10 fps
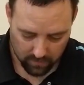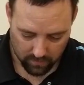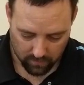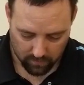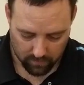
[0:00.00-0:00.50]

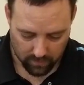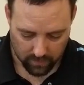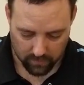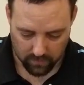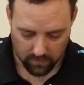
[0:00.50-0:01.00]
All
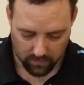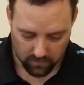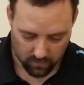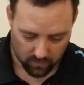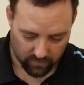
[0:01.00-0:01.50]
right.
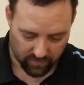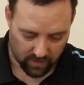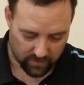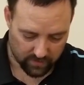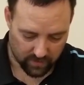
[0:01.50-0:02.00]
So we've
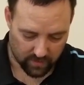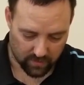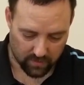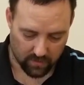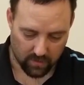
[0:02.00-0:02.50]
got
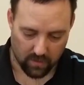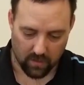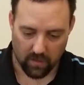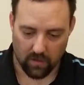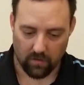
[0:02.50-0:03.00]

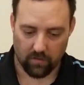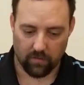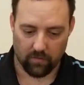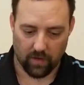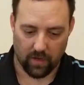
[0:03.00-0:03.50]

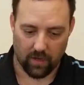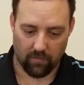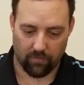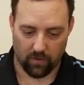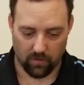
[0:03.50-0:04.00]

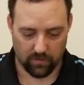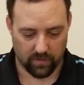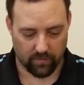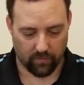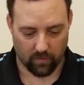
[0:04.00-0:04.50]
headphones.
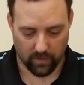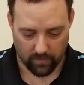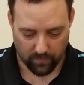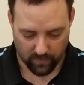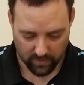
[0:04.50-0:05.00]
They fold
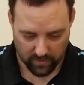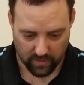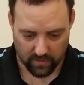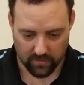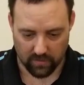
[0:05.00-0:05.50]
up pretty
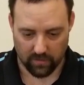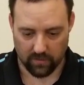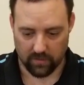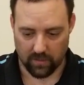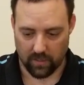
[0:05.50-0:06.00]
nice, it
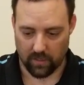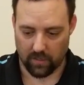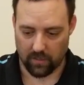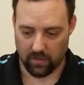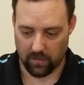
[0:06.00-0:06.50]
looks like.
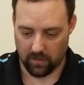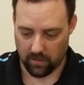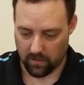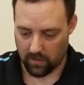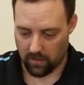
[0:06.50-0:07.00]

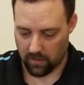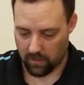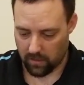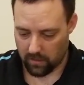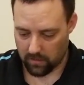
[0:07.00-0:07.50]

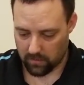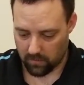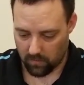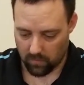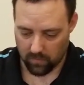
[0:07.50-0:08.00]

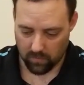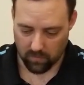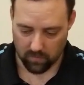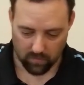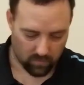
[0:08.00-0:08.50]
So
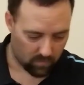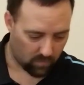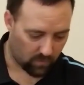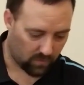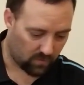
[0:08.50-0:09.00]
we'll
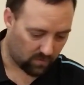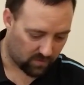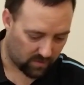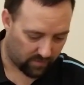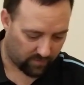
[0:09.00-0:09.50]
put those
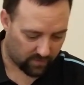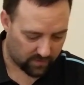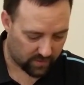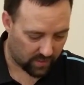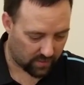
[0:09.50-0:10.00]
there for a
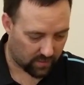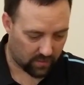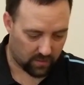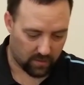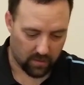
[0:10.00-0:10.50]
second.